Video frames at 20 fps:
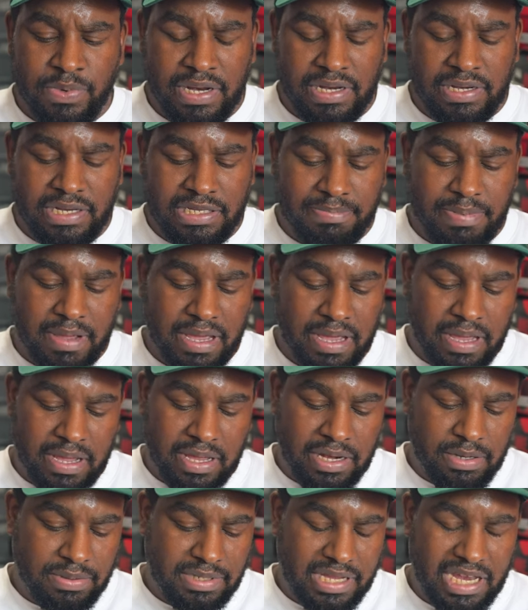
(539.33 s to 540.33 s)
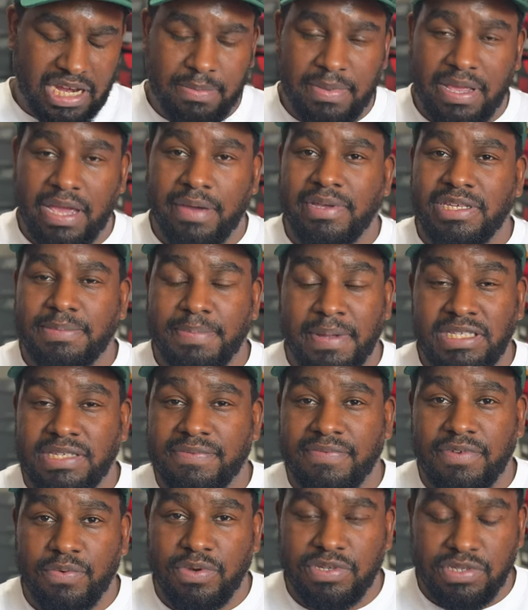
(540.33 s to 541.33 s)
wanted this pair and he was telling me how
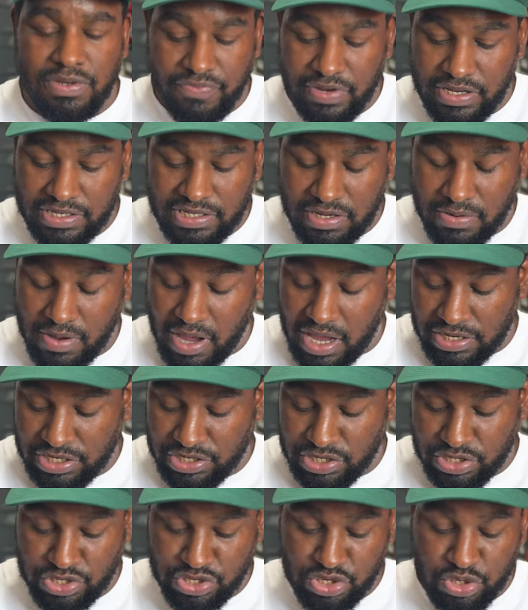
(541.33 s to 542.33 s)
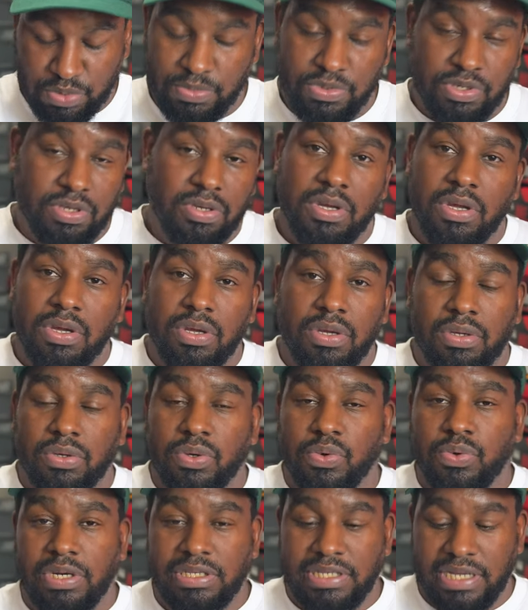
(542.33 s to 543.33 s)
expensive it was on resale i just assumed
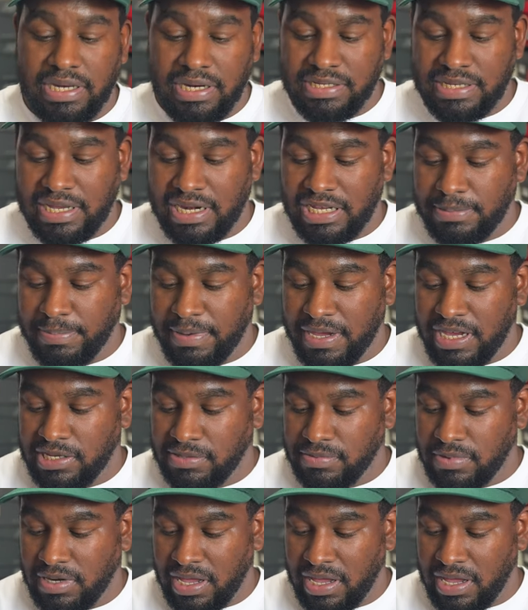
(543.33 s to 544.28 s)
all the teddy santis pairs were